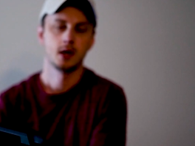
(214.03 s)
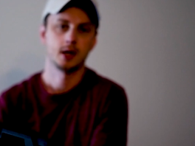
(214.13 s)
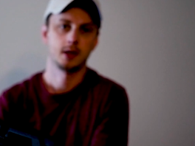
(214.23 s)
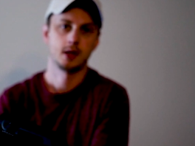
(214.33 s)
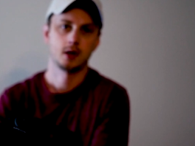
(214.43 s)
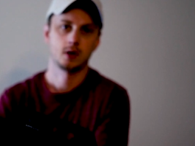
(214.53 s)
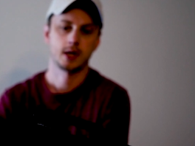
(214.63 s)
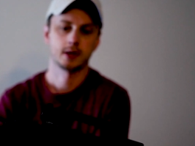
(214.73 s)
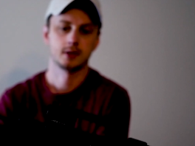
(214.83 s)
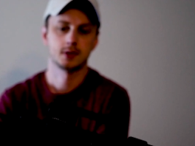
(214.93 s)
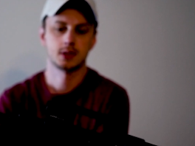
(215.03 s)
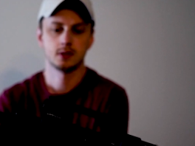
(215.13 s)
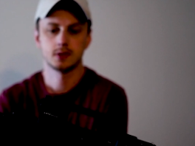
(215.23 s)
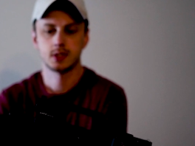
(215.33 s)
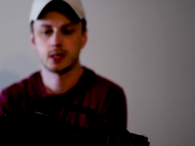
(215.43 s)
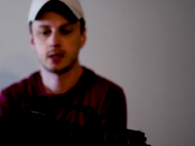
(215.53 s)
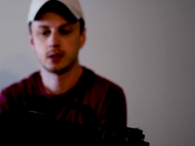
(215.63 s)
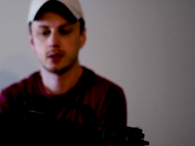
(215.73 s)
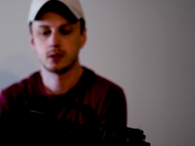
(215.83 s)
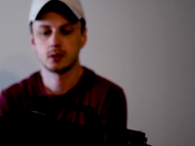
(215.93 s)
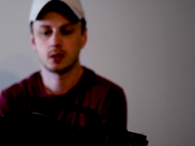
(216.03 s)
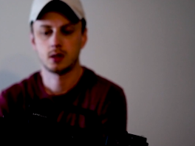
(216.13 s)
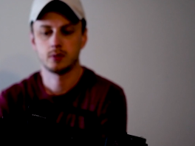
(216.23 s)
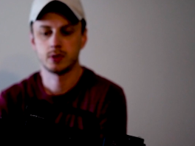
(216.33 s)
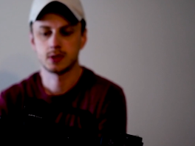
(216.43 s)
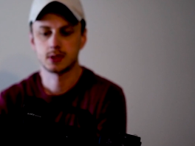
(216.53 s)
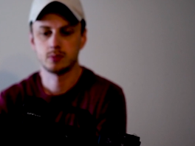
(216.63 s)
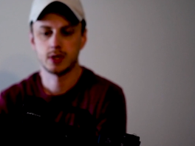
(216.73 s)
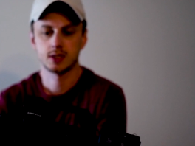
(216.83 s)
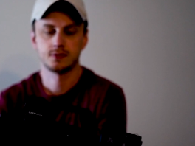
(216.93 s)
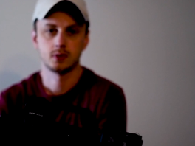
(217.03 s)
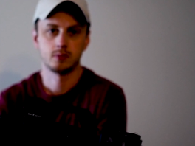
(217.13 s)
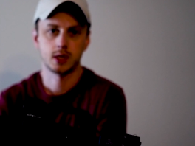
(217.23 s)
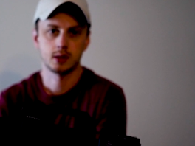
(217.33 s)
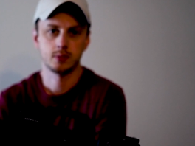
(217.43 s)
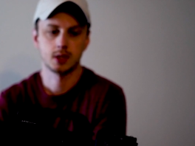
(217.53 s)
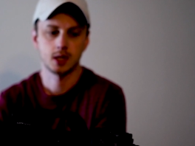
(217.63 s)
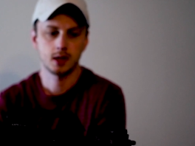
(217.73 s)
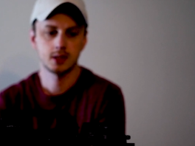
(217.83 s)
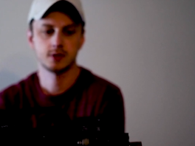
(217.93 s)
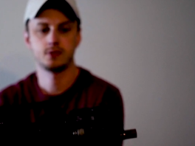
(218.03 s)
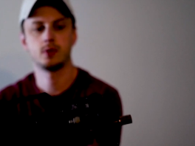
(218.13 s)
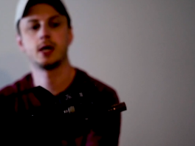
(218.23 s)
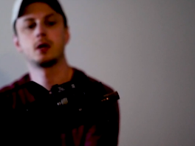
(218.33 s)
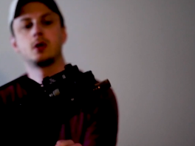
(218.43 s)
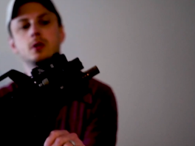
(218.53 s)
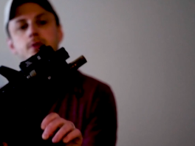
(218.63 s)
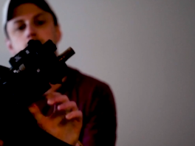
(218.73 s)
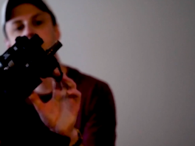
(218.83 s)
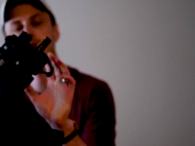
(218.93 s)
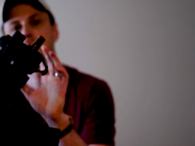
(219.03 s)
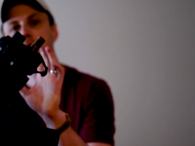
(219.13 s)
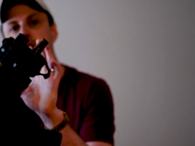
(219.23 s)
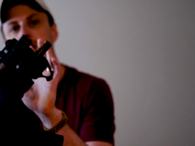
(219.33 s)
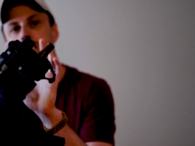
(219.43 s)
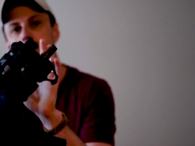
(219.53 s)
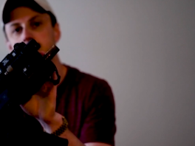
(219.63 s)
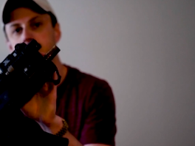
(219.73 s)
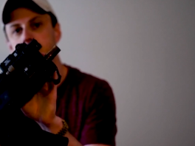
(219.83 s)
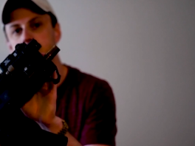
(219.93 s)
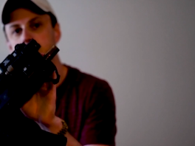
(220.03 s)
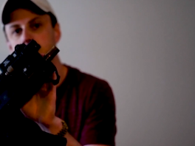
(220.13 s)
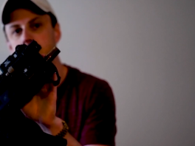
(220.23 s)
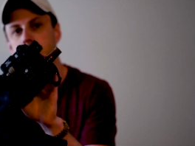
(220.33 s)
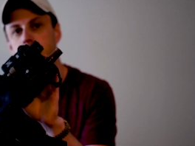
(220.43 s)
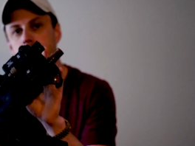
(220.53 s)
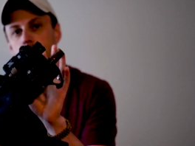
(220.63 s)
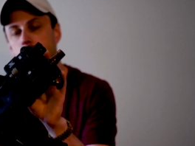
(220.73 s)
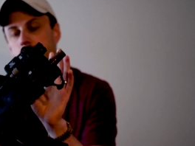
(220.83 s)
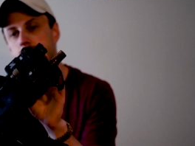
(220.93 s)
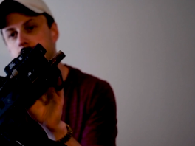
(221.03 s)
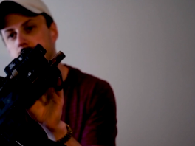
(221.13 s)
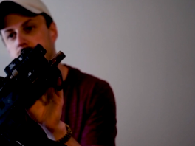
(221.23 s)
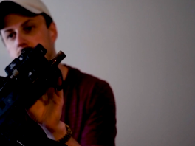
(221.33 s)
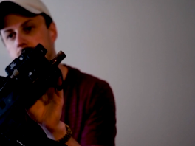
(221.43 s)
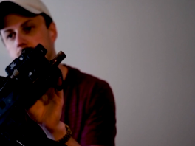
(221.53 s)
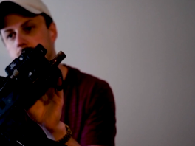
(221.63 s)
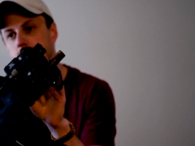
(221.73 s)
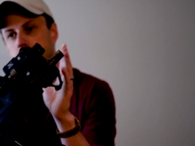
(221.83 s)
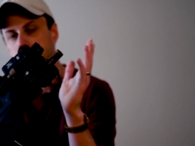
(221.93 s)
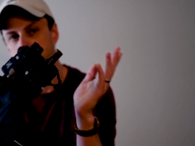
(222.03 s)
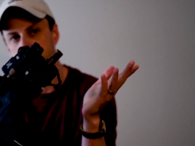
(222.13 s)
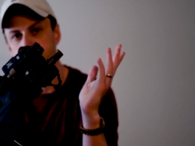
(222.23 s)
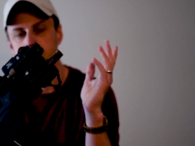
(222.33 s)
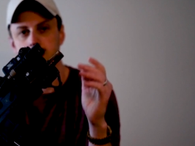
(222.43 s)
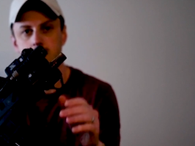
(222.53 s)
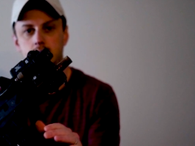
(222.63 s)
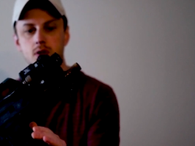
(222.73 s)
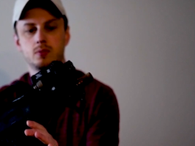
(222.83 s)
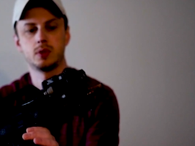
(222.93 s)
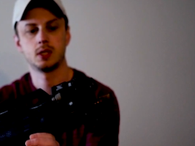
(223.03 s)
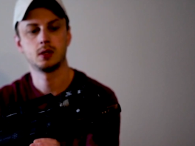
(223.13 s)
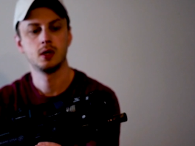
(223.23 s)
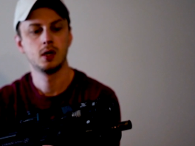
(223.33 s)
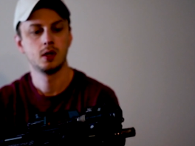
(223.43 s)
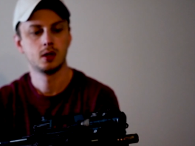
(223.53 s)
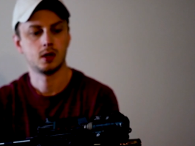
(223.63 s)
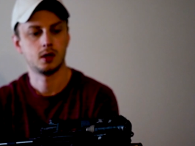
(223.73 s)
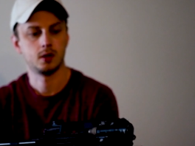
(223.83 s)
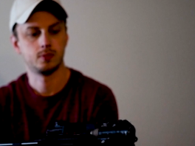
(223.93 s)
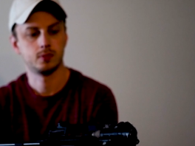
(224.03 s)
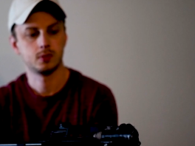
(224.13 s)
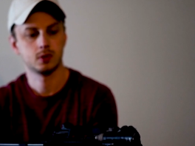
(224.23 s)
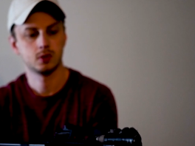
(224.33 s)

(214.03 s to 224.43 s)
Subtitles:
And now I can still say it's the best for the money, because if you add all of these additions to a more expensive PCC, then obviously you're going to be a